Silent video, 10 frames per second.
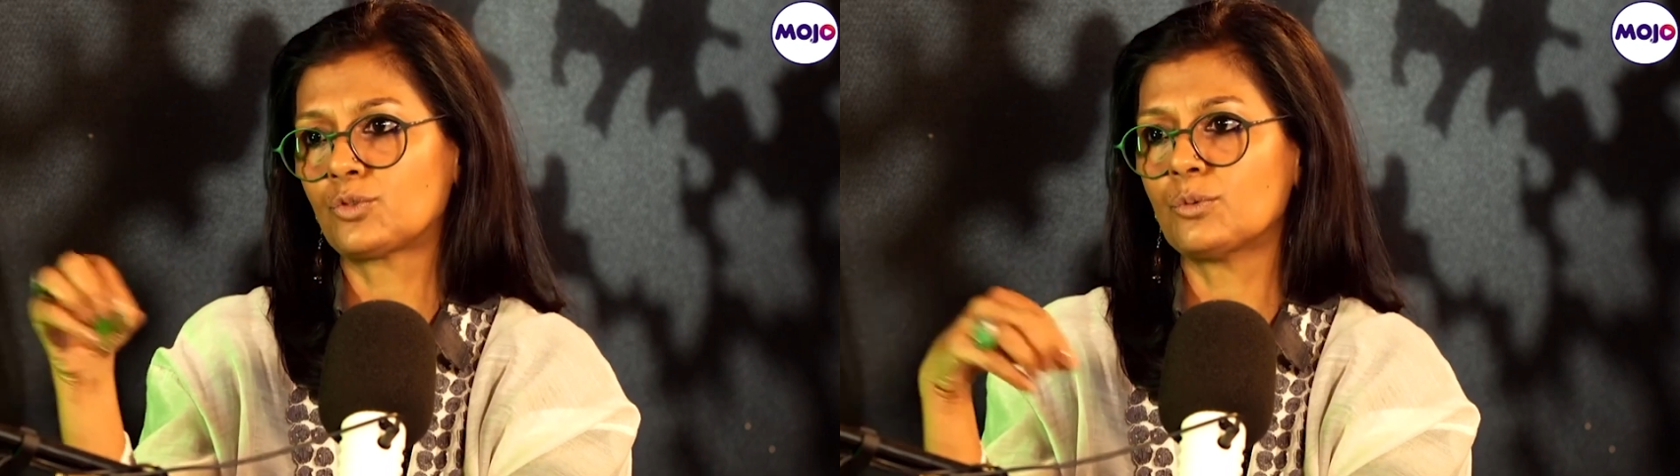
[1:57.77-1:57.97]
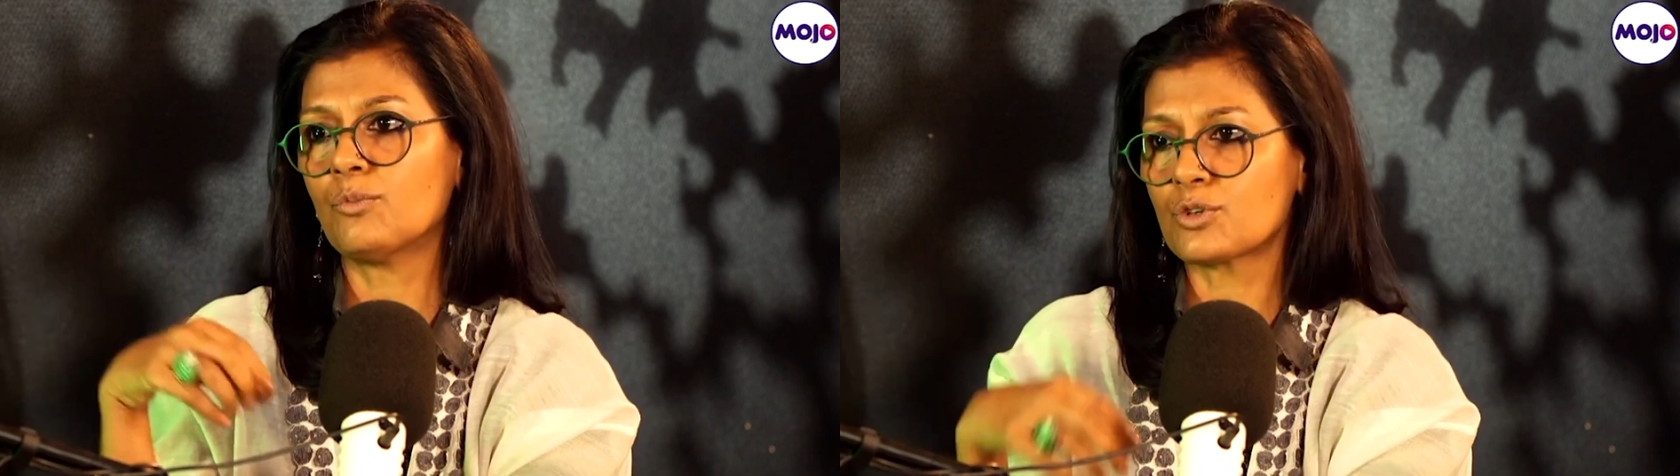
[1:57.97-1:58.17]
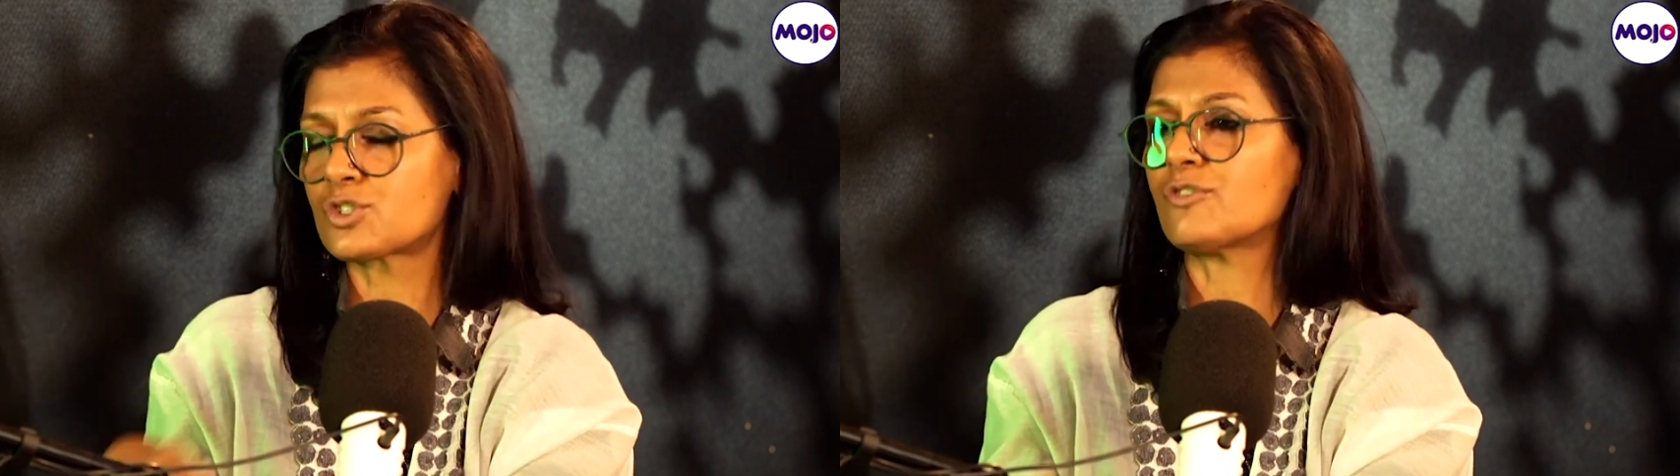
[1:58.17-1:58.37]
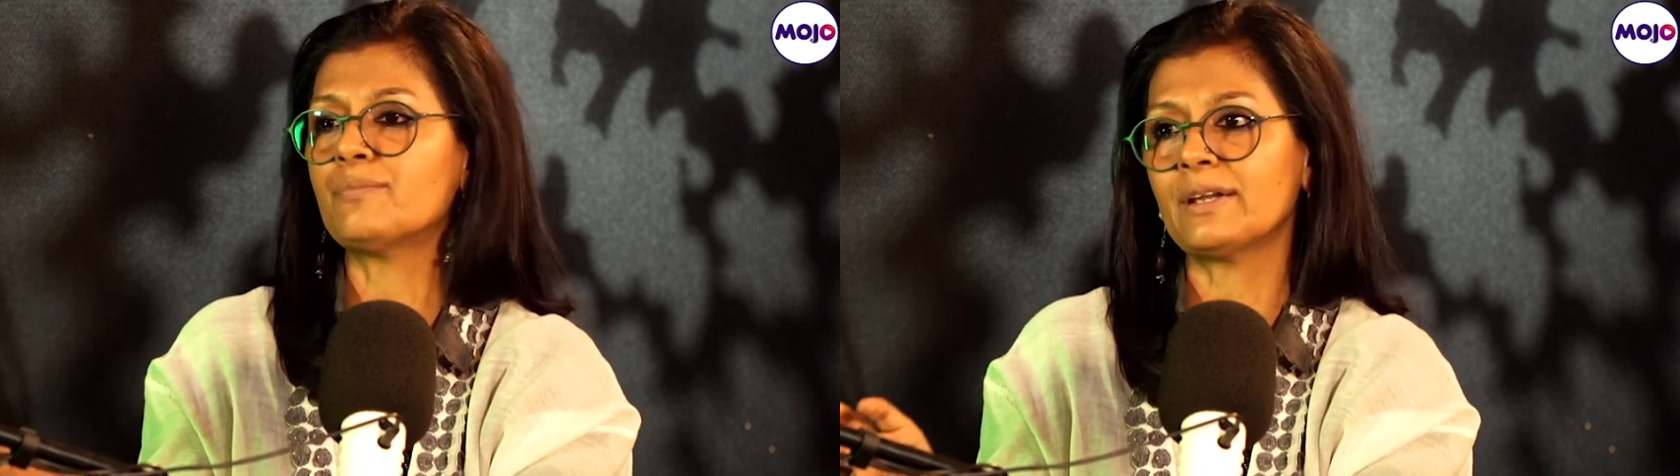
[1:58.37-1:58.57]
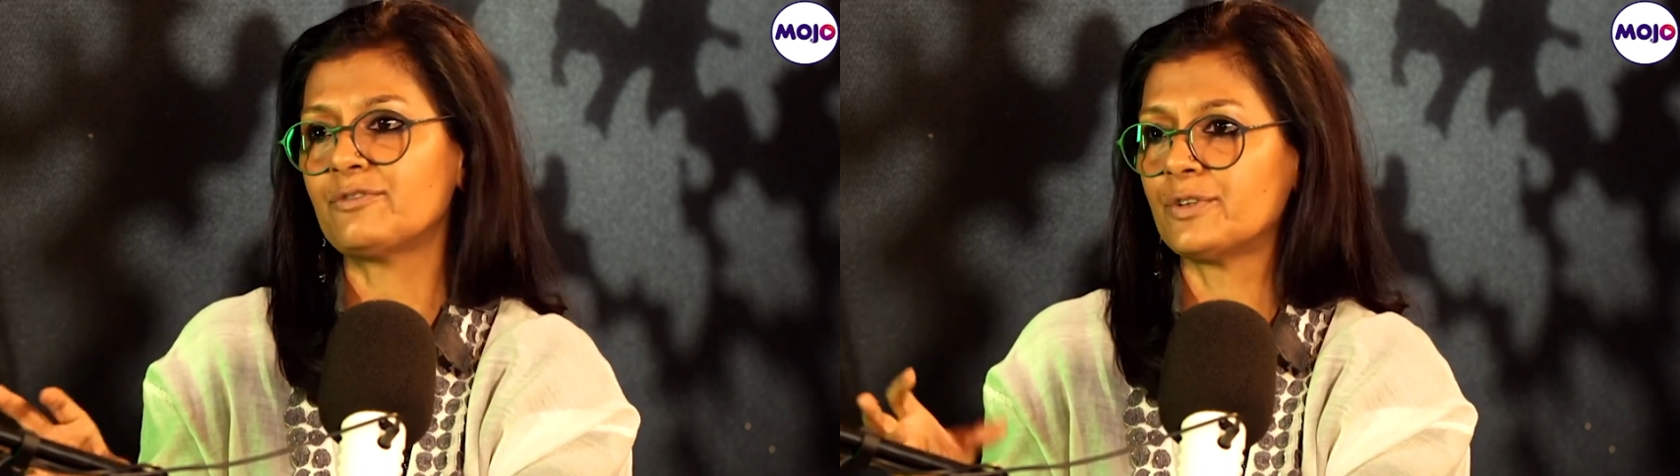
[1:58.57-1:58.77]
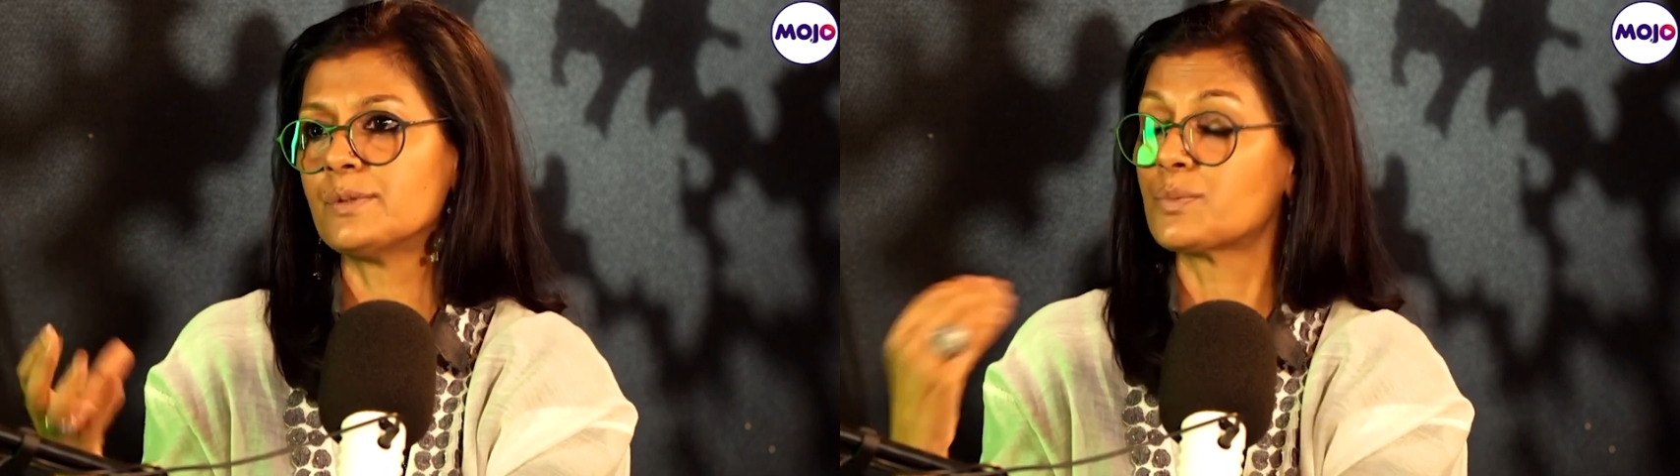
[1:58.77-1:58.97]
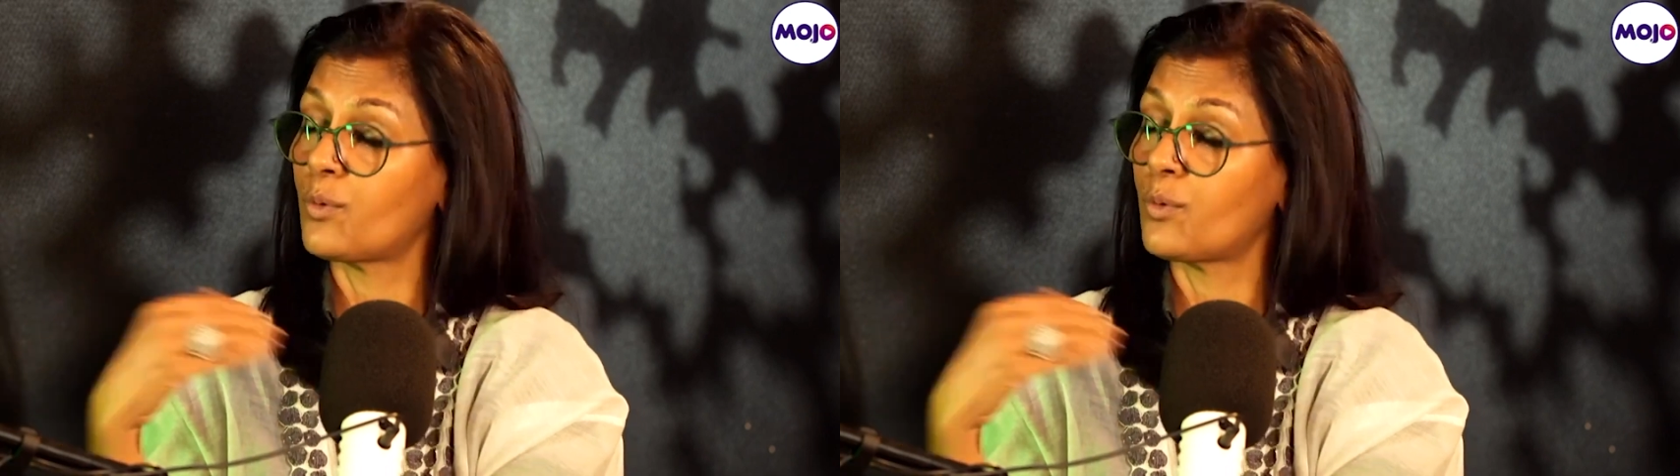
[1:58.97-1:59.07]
through most of my films,